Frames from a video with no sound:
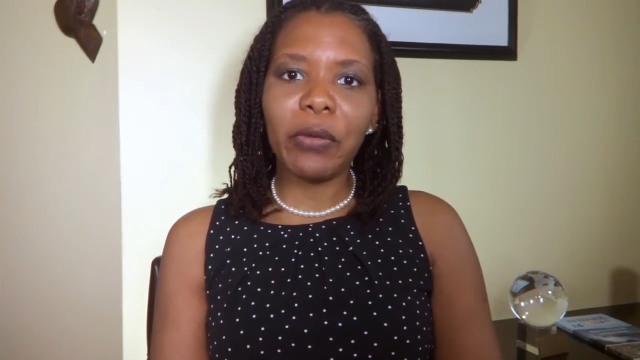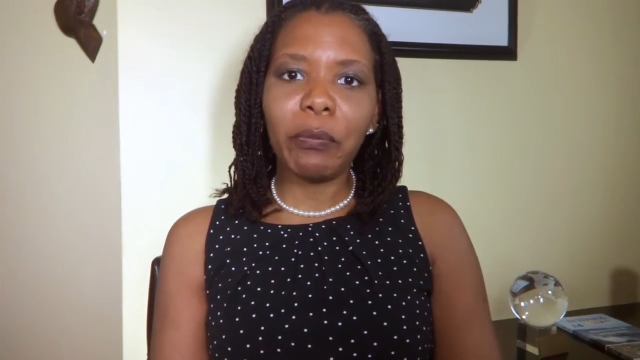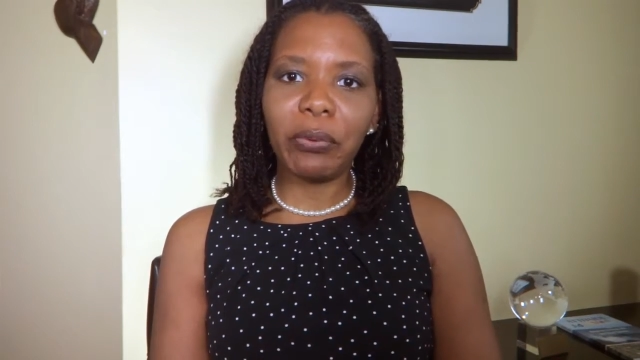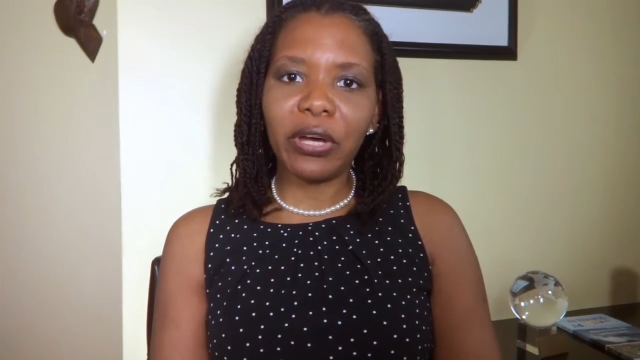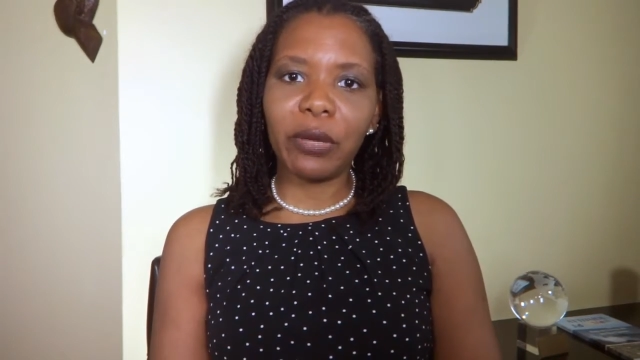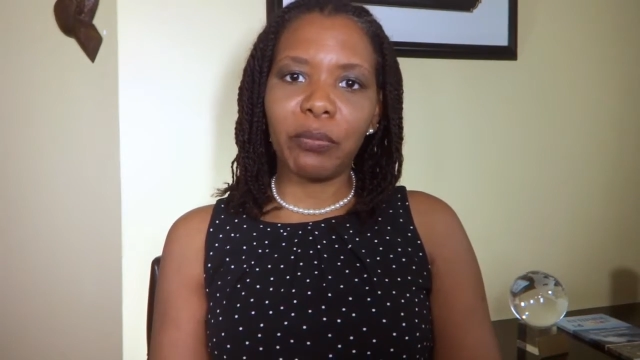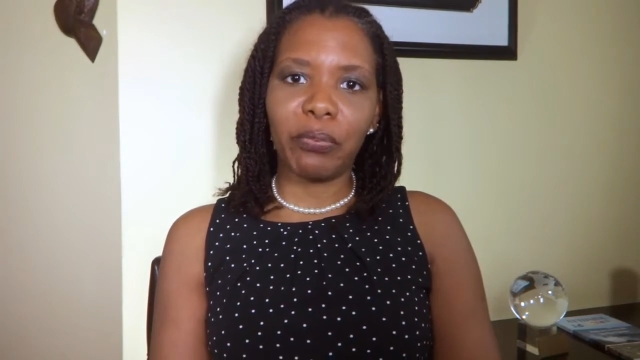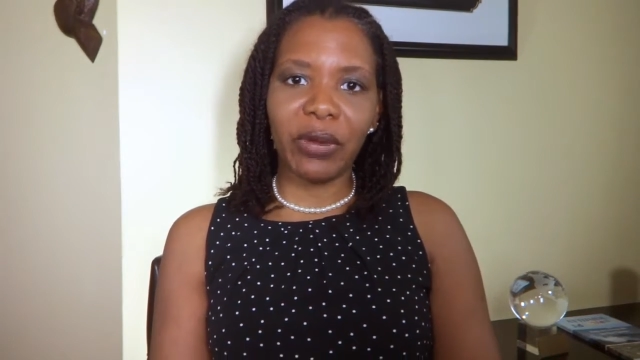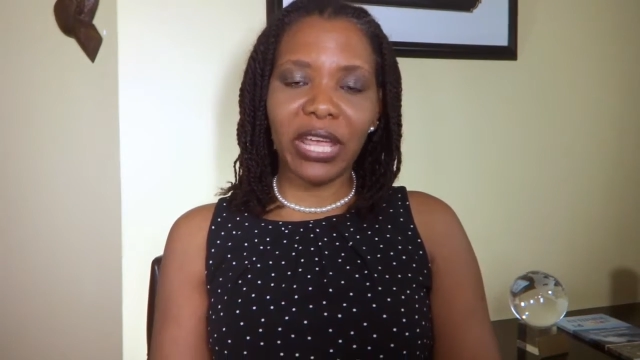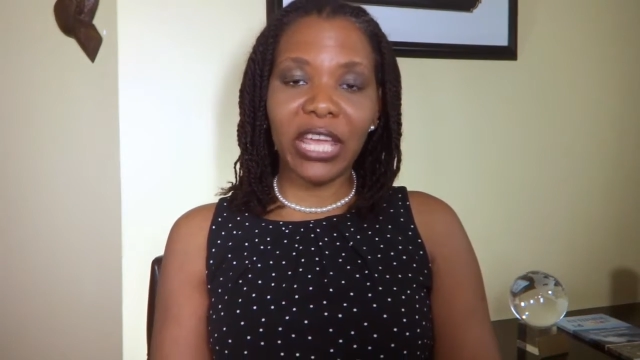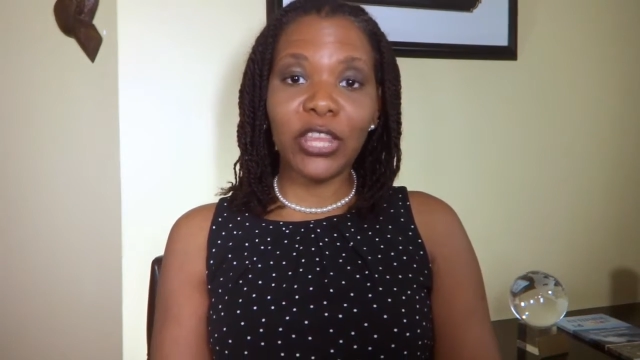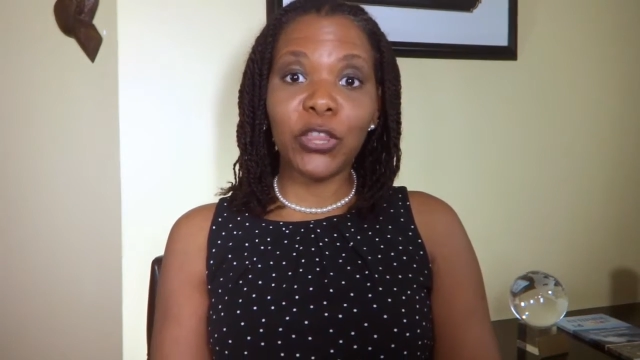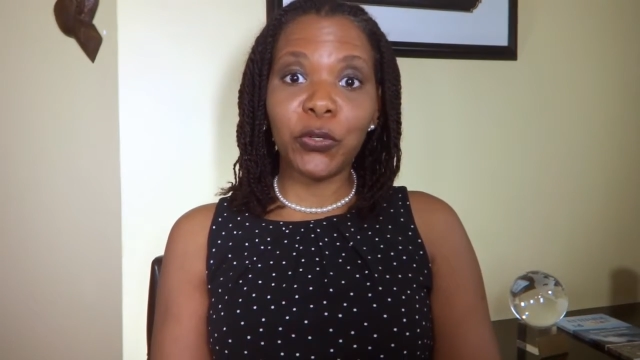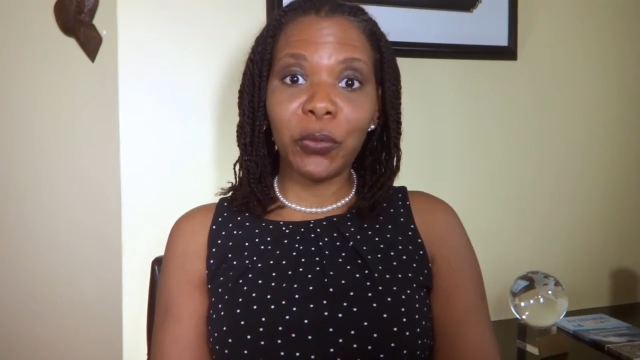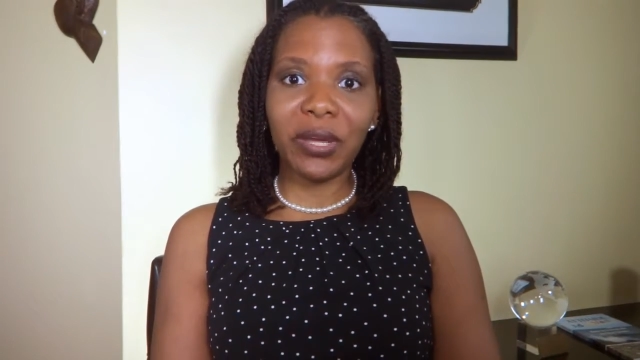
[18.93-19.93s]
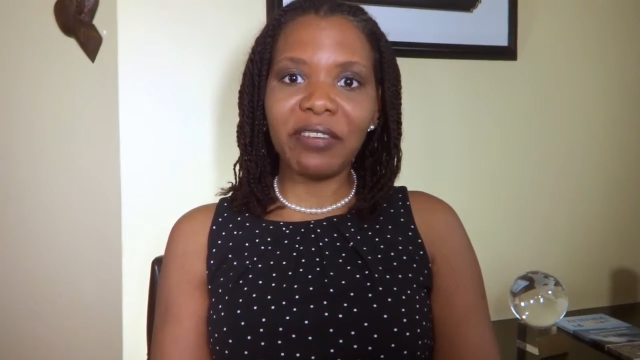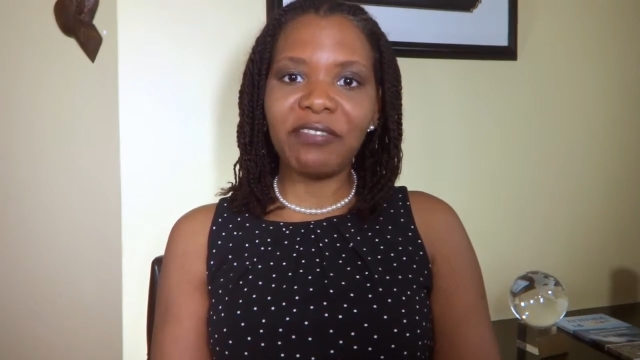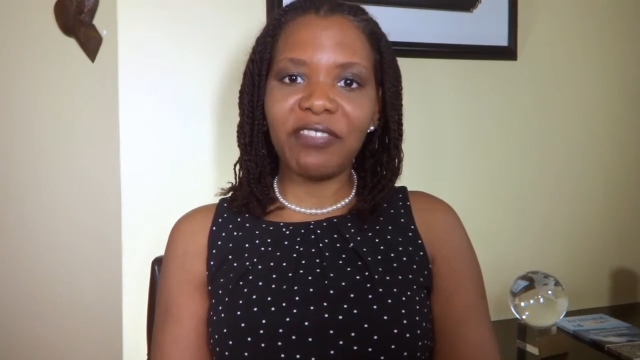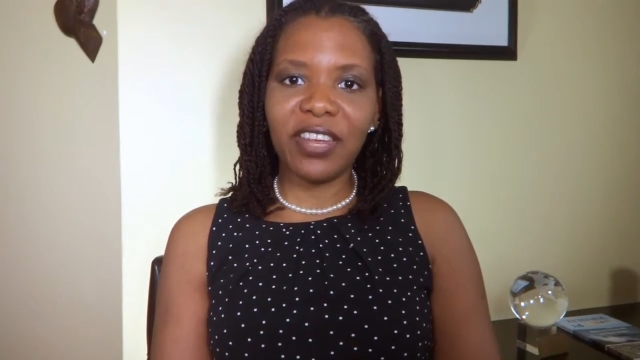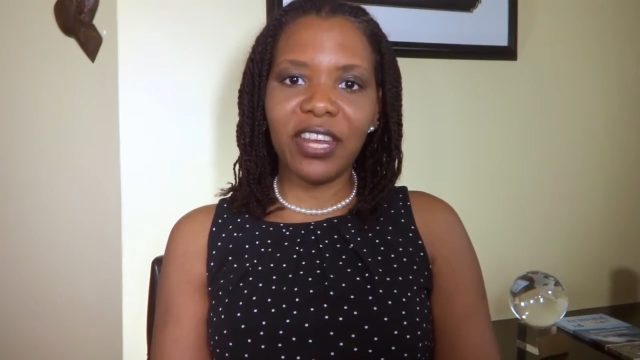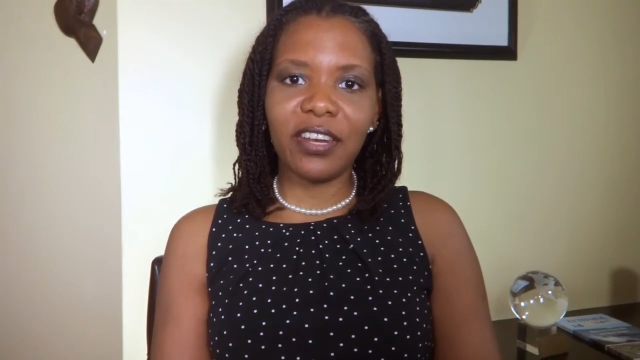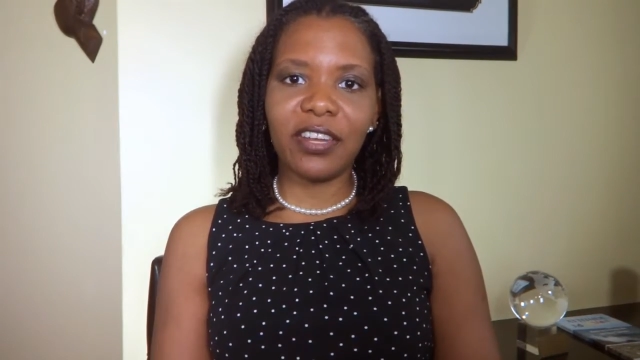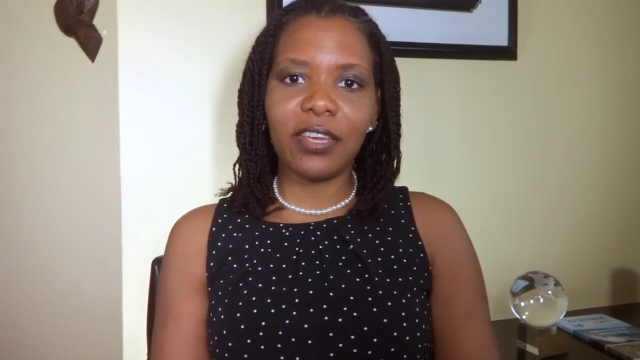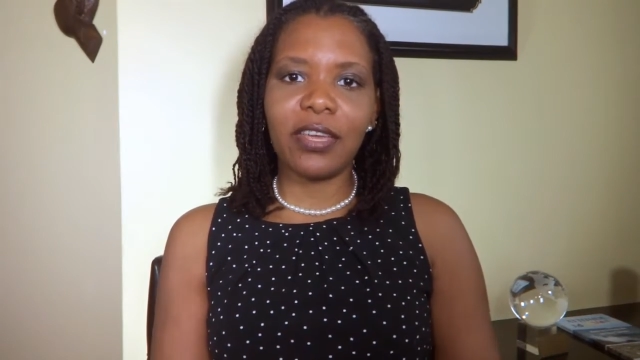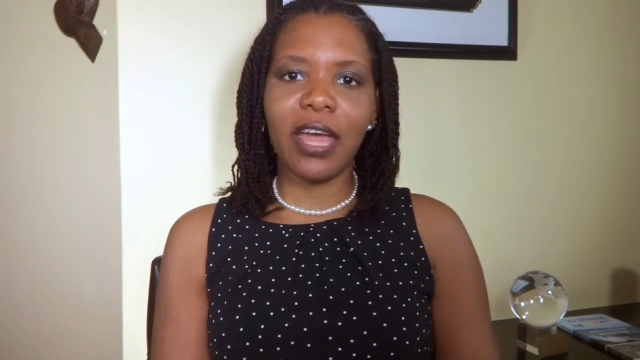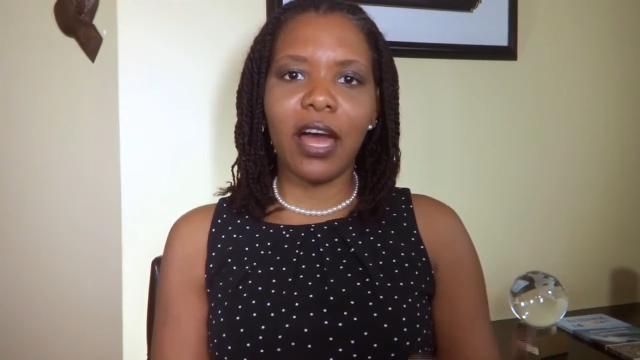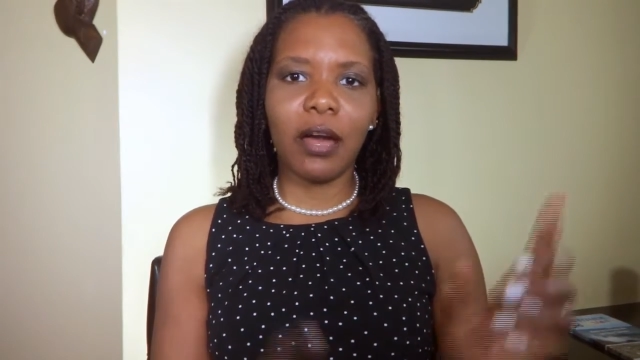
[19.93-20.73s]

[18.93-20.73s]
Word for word: the book Breaking Through Infinity.